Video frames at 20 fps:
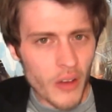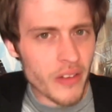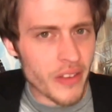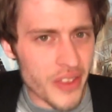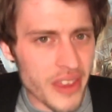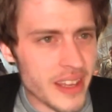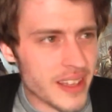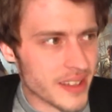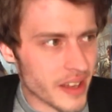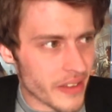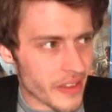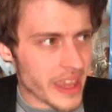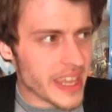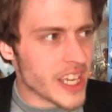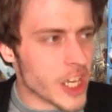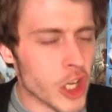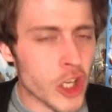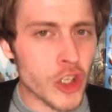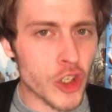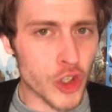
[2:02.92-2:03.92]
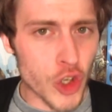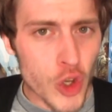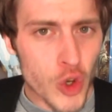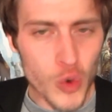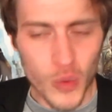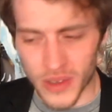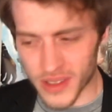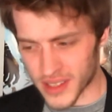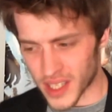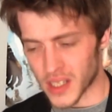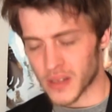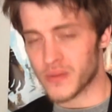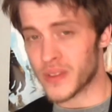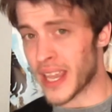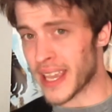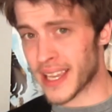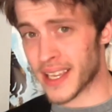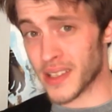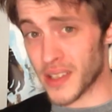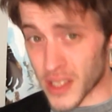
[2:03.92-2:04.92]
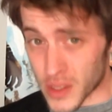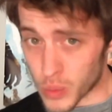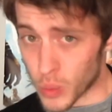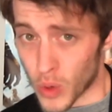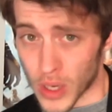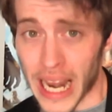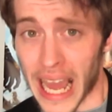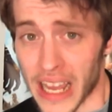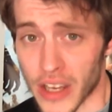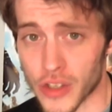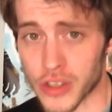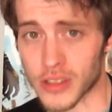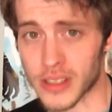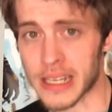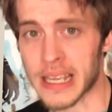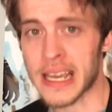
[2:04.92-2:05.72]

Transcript: other things that they can do instead of taking this one action?